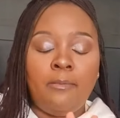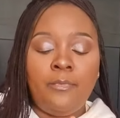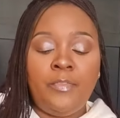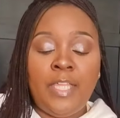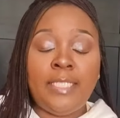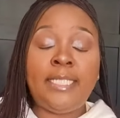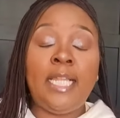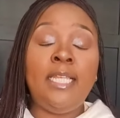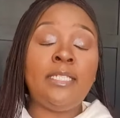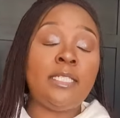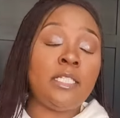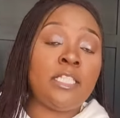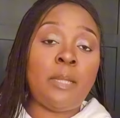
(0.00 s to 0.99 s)
They sell
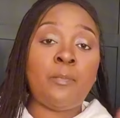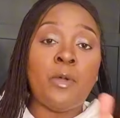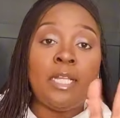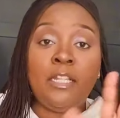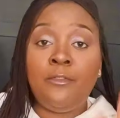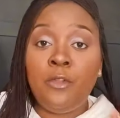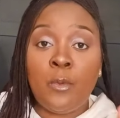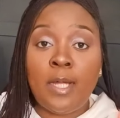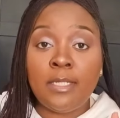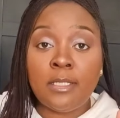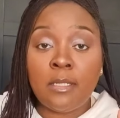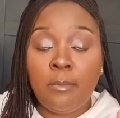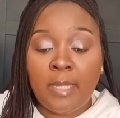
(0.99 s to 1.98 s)
it separately if you
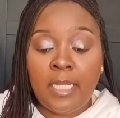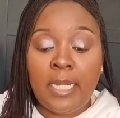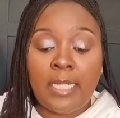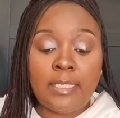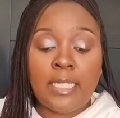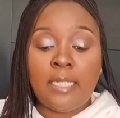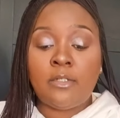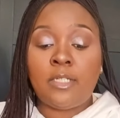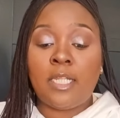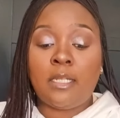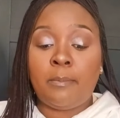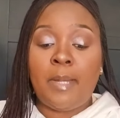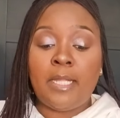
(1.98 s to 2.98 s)
want, but then I decided to
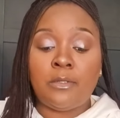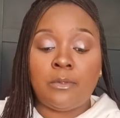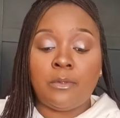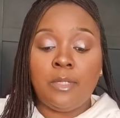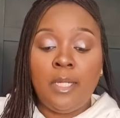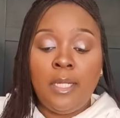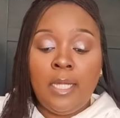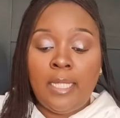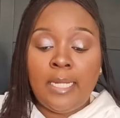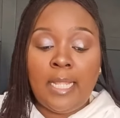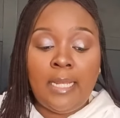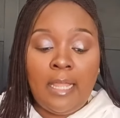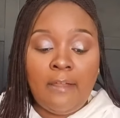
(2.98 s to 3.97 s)
get the bundle, and
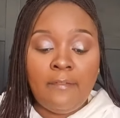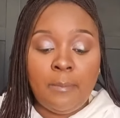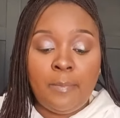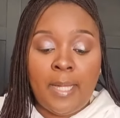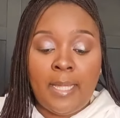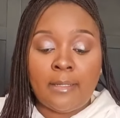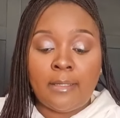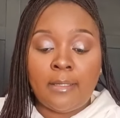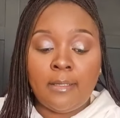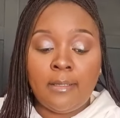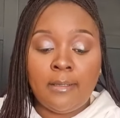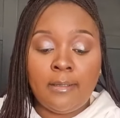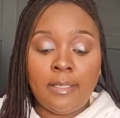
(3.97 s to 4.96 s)
I love the bag.
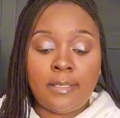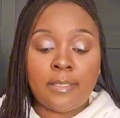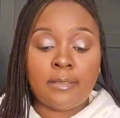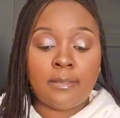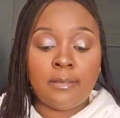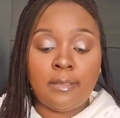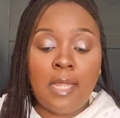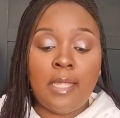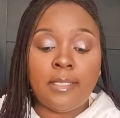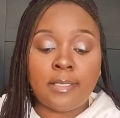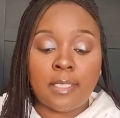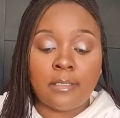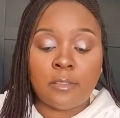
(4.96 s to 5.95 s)
It's
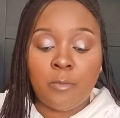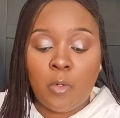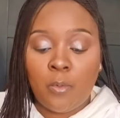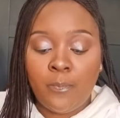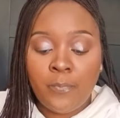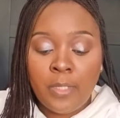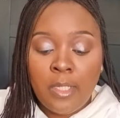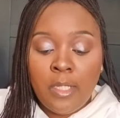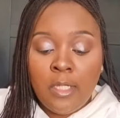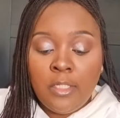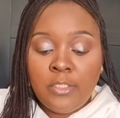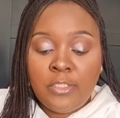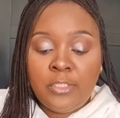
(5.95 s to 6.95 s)
nice and small.
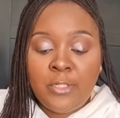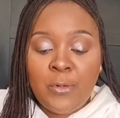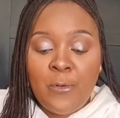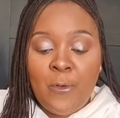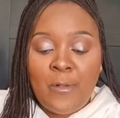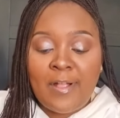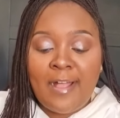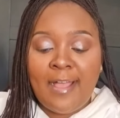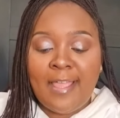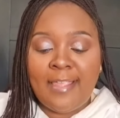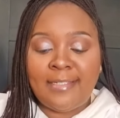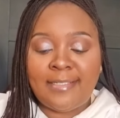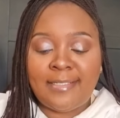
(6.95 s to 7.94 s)
So
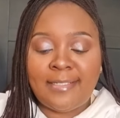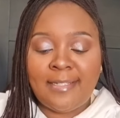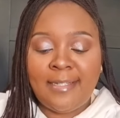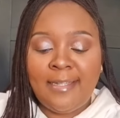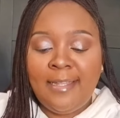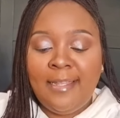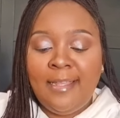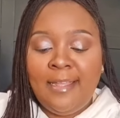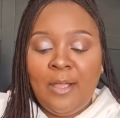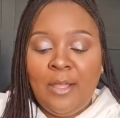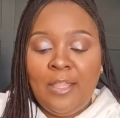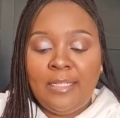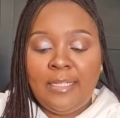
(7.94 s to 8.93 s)
guys,
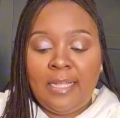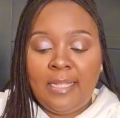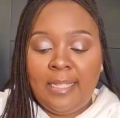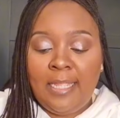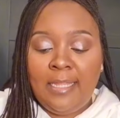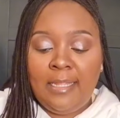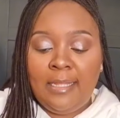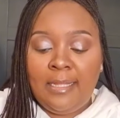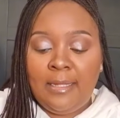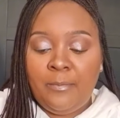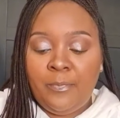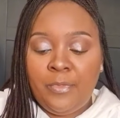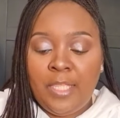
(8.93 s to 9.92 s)

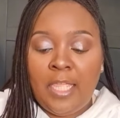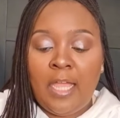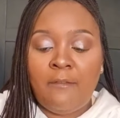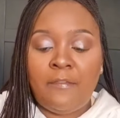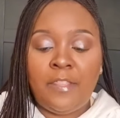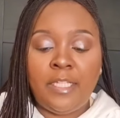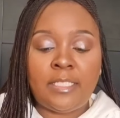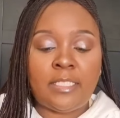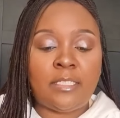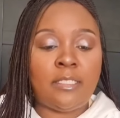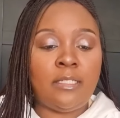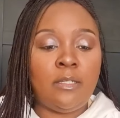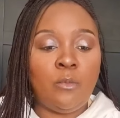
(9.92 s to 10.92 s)
they have this,
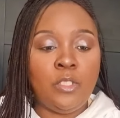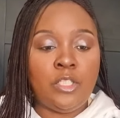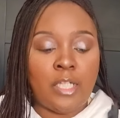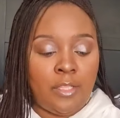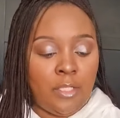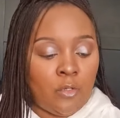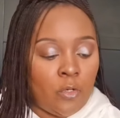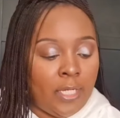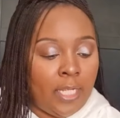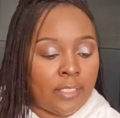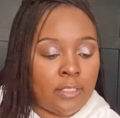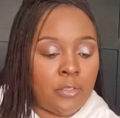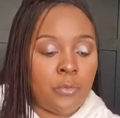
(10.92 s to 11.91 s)
which I think
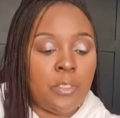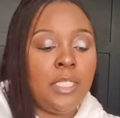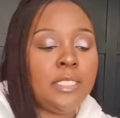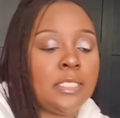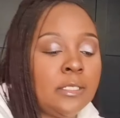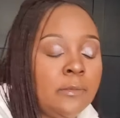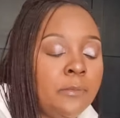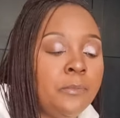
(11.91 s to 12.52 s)
connects to this